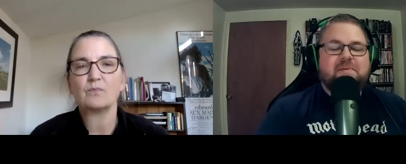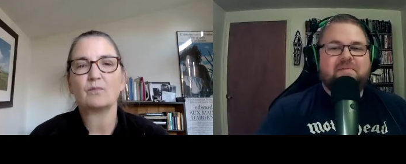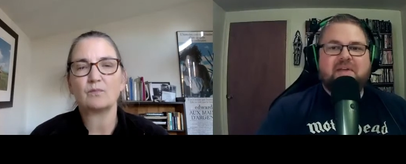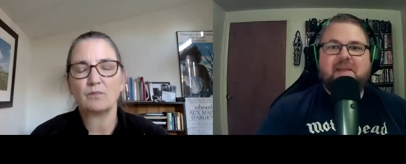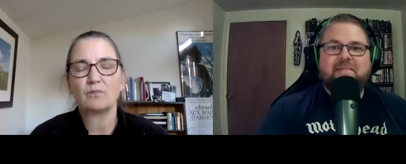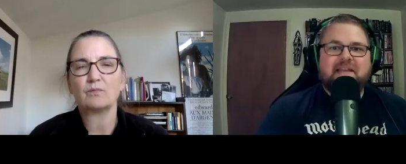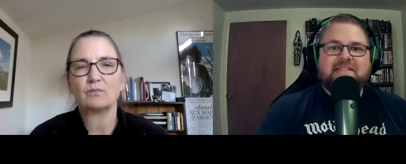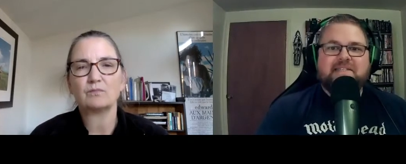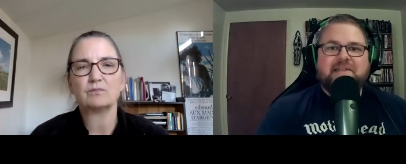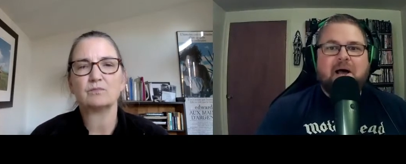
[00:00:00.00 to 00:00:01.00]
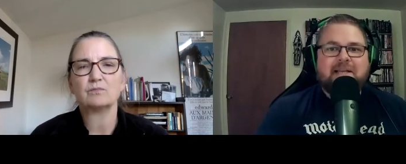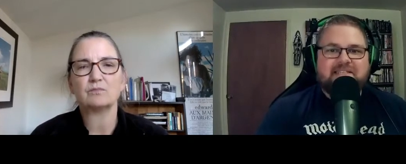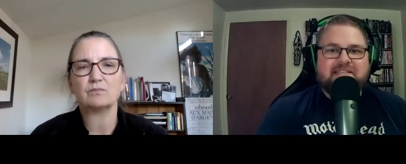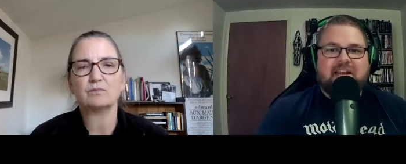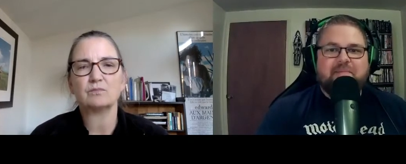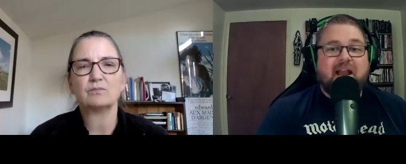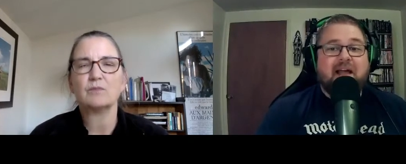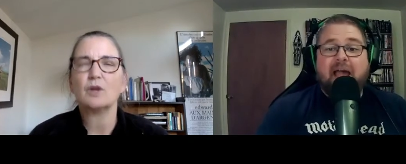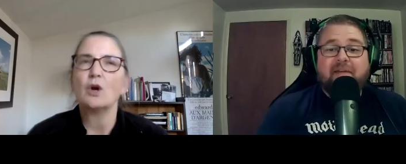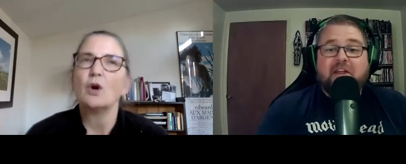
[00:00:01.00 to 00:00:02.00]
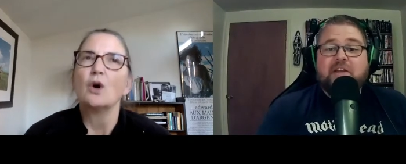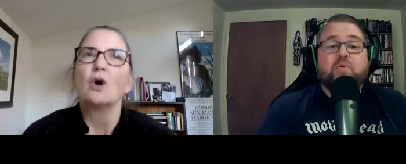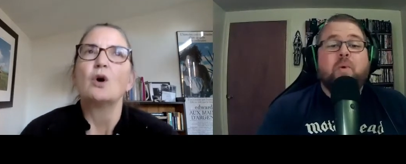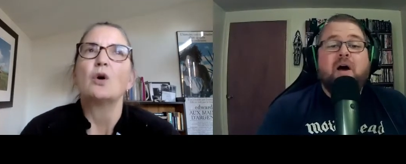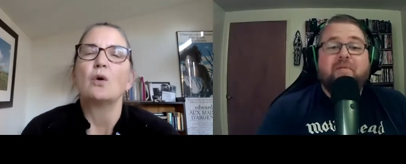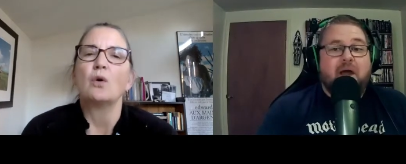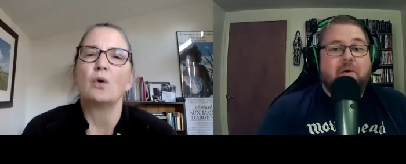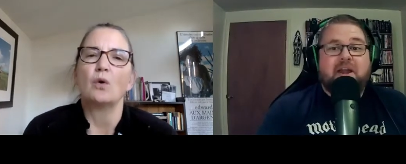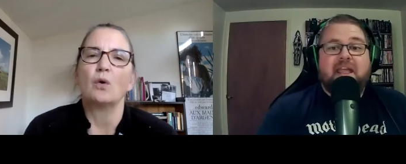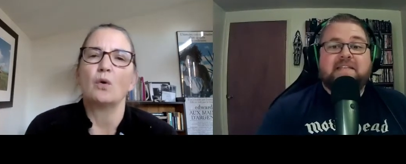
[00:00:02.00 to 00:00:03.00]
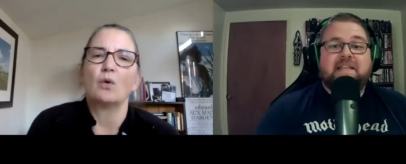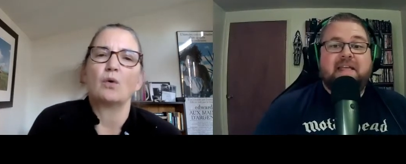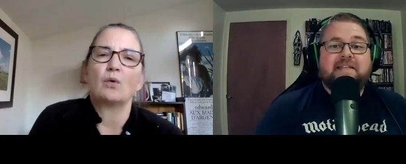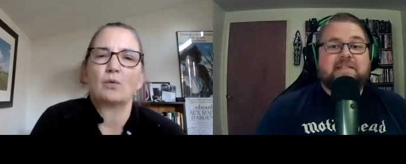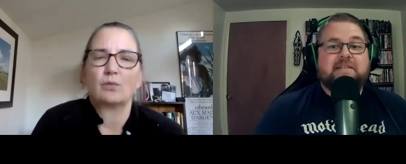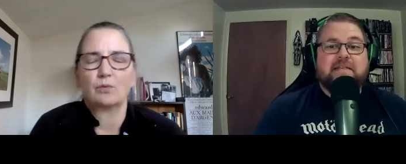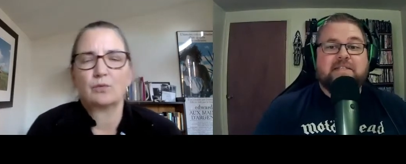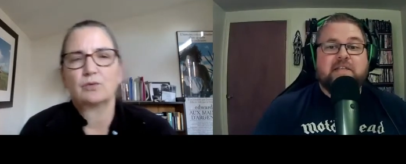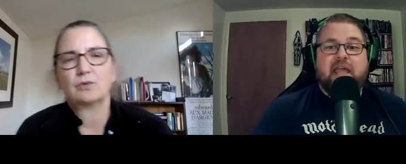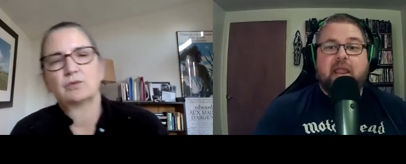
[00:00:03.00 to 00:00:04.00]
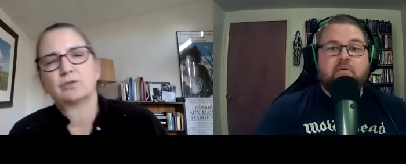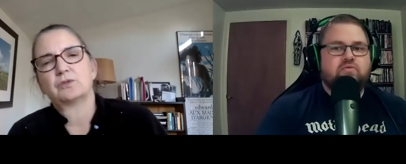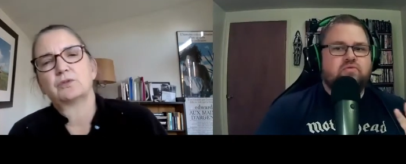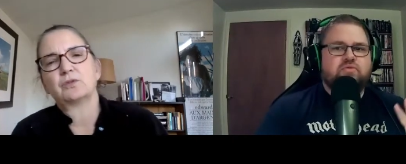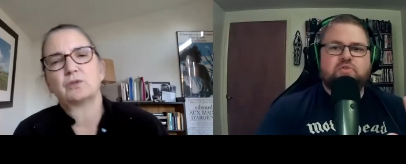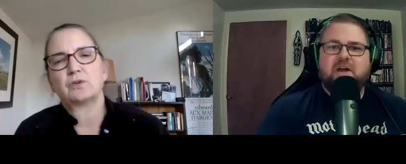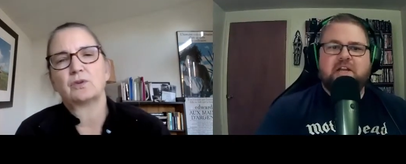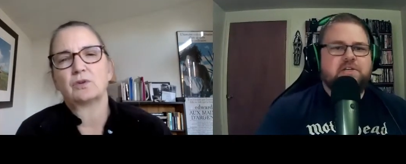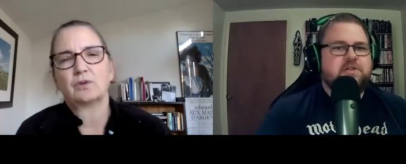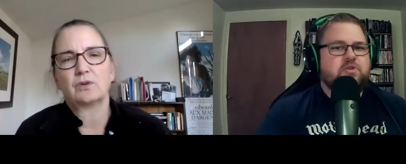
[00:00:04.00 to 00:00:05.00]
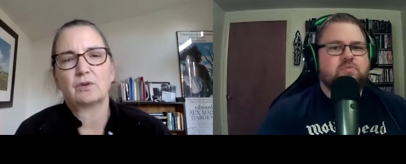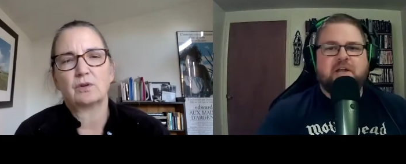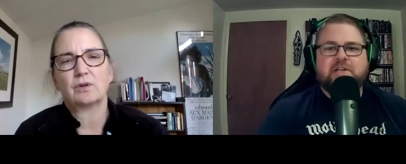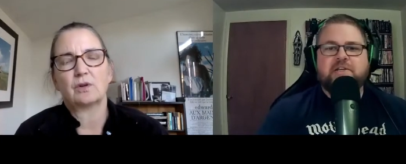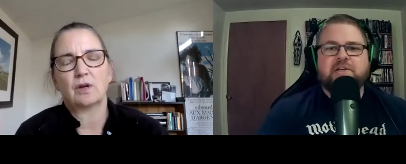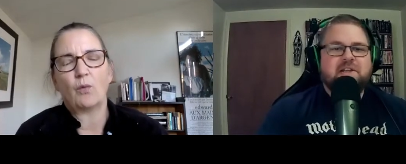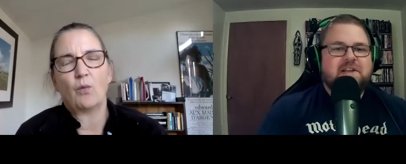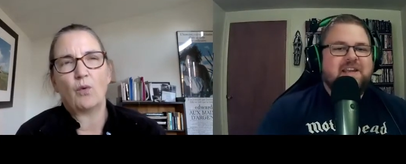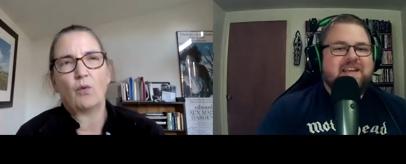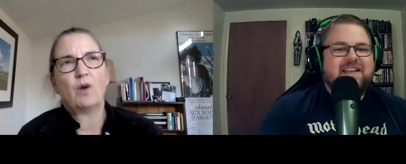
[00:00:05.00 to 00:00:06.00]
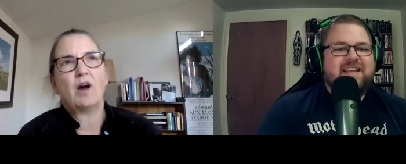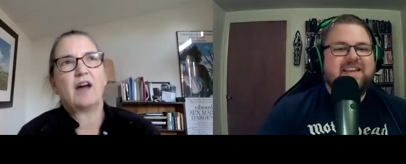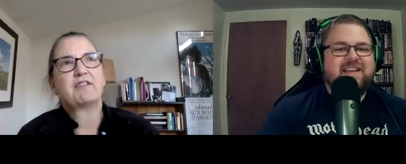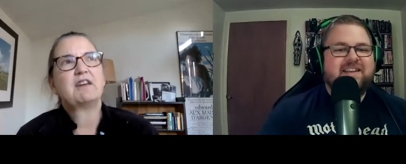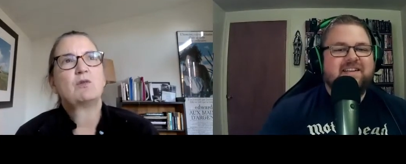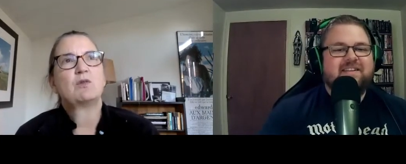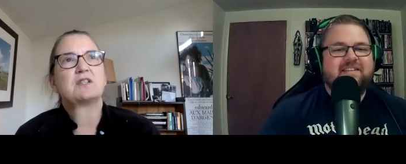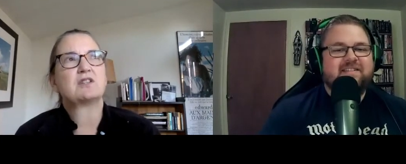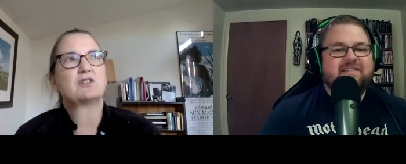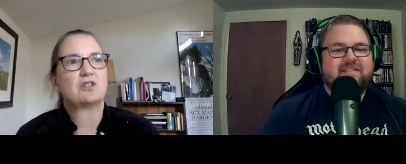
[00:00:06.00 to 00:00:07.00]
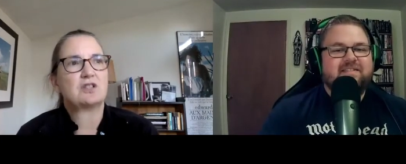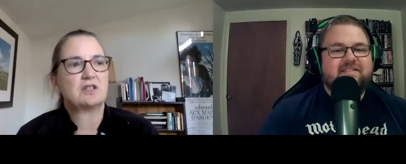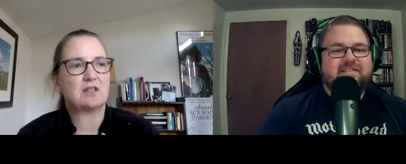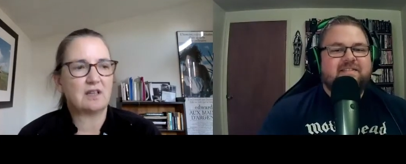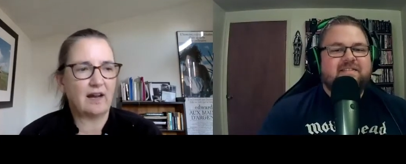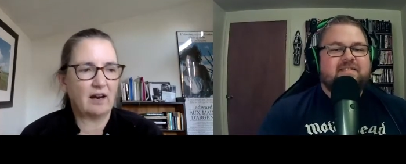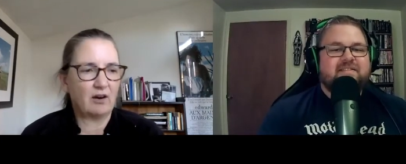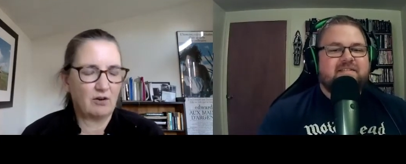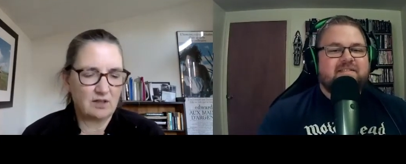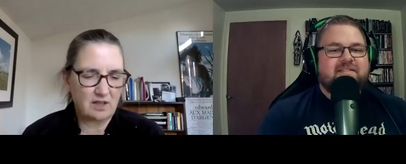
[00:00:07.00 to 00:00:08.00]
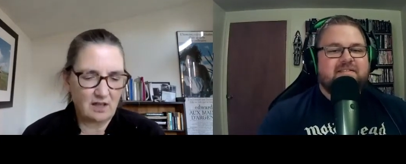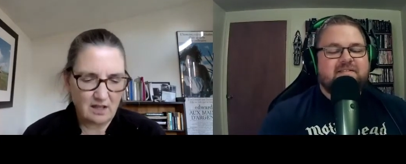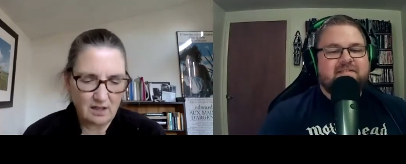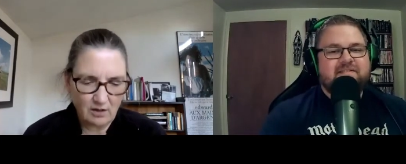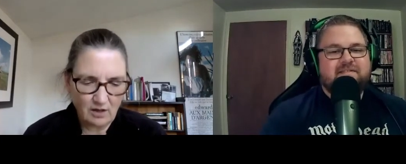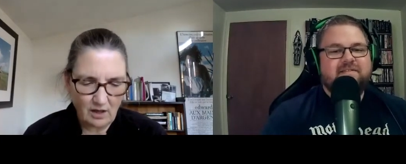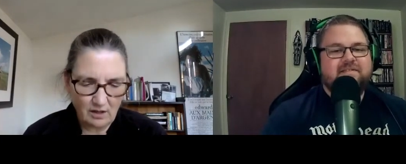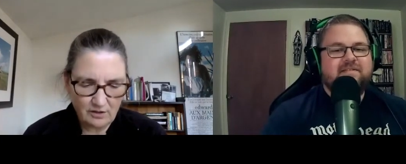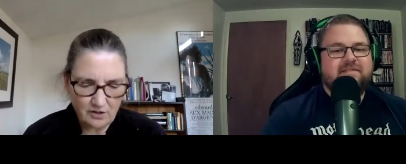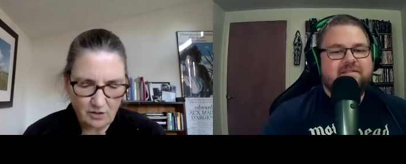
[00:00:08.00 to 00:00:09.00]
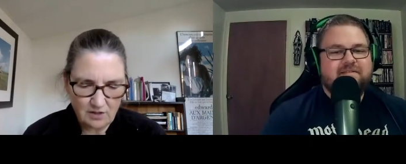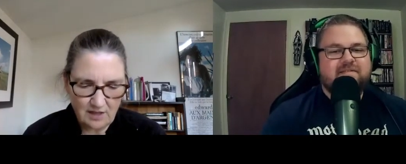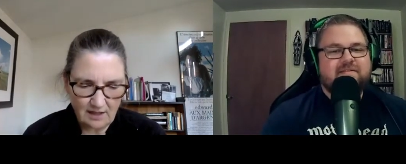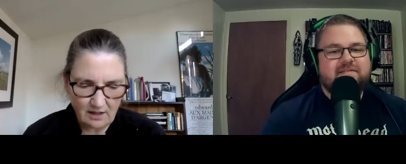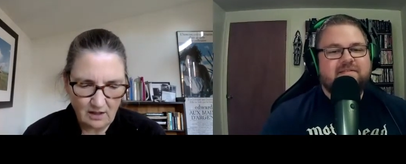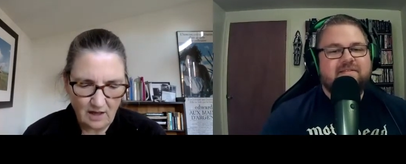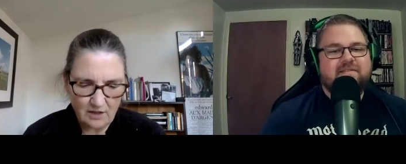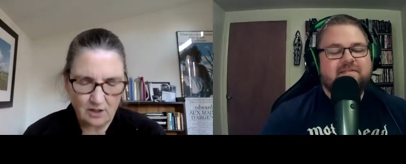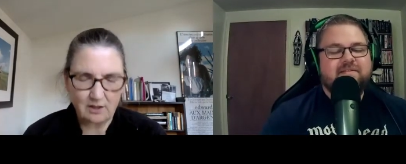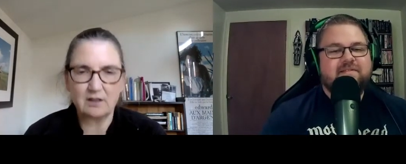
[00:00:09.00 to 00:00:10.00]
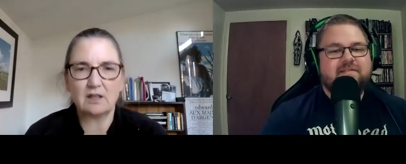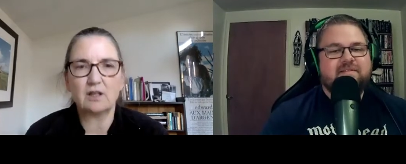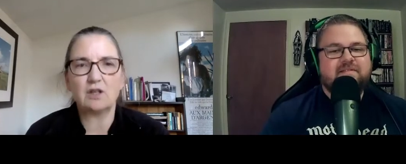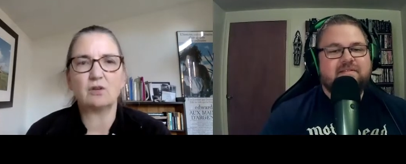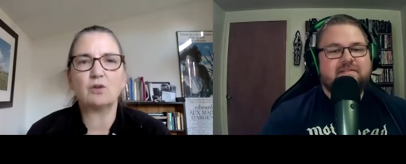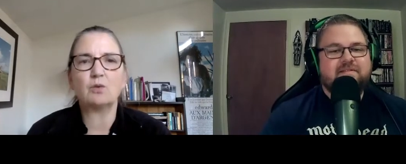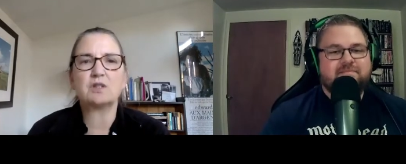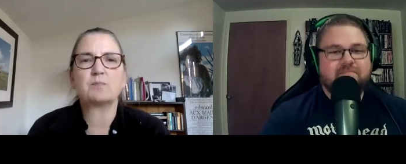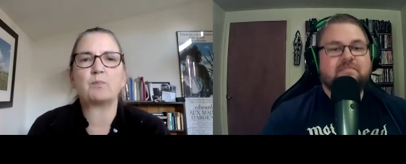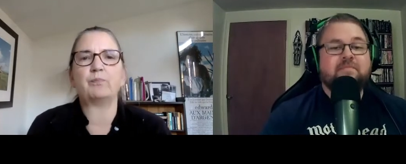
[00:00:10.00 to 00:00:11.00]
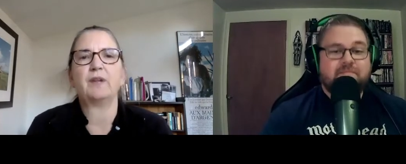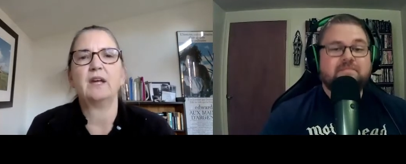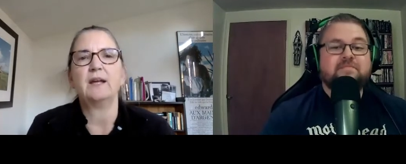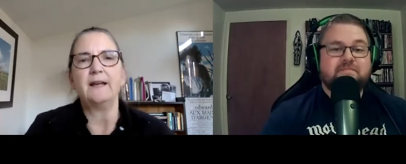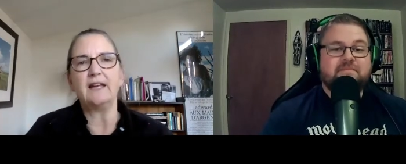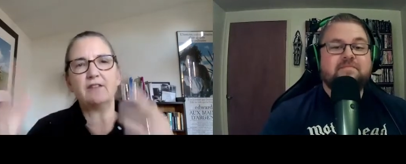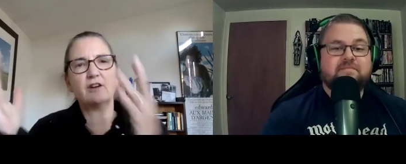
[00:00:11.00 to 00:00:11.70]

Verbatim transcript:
Speaker 1: people have got to be exhausted. I mean, I, have done 12 hour days and that's, it's like, ooh, too much, too much.
Speaker 2: Well, I think what's interesting now is I think also technologically, you, you would, mm-hmm. in